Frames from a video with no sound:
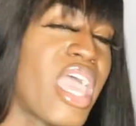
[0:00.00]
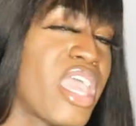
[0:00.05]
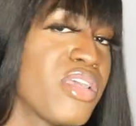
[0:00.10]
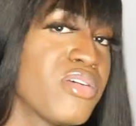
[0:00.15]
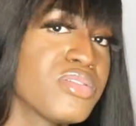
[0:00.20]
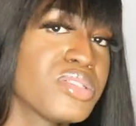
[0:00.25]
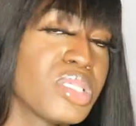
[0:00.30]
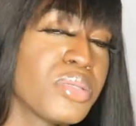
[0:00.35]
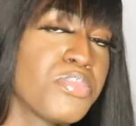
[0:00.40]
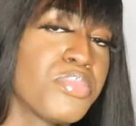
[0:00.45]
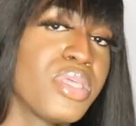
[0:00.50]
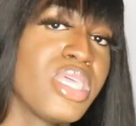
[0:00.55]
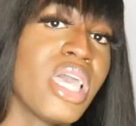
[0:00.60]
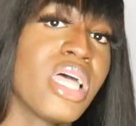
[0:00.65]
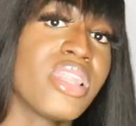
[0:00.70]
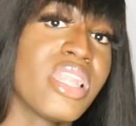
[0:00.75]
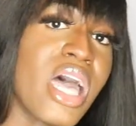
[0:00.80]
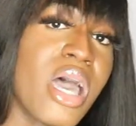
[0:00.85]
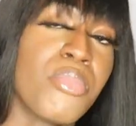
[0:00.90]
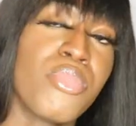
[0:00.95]
I used to pee
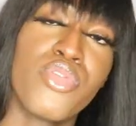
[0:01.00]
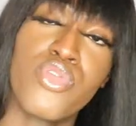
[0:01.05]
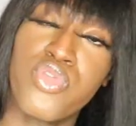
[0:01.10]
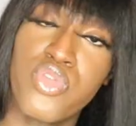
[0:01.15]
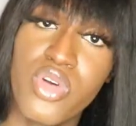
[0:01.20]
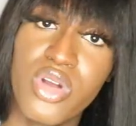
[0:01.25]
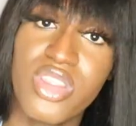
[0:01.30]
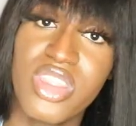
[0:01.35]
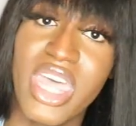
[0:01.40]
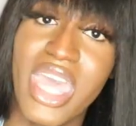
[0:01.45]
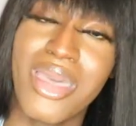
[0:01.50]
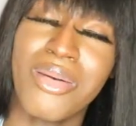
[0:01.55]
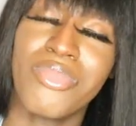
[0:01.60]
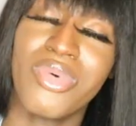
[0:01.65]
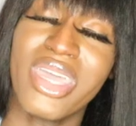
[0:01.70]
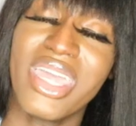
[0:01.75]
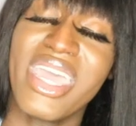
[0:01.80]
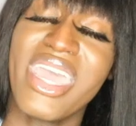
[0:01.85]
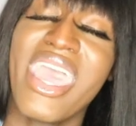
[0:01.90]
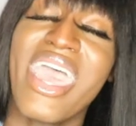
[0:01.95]
a lot before that,
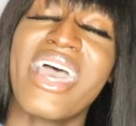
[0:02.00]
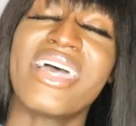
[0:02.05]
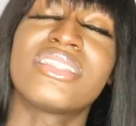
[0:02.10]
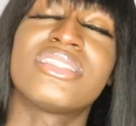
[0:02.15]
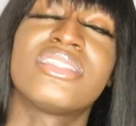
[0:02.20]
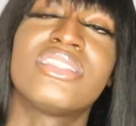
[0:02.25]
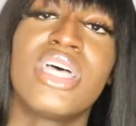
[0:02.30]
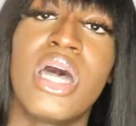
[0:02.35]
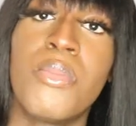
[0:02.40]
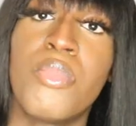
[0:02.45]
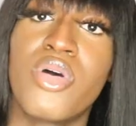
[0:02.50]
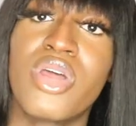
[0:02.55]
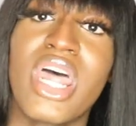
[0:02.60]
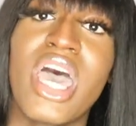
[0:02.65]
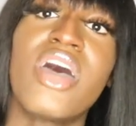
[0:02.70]
but it has doubled.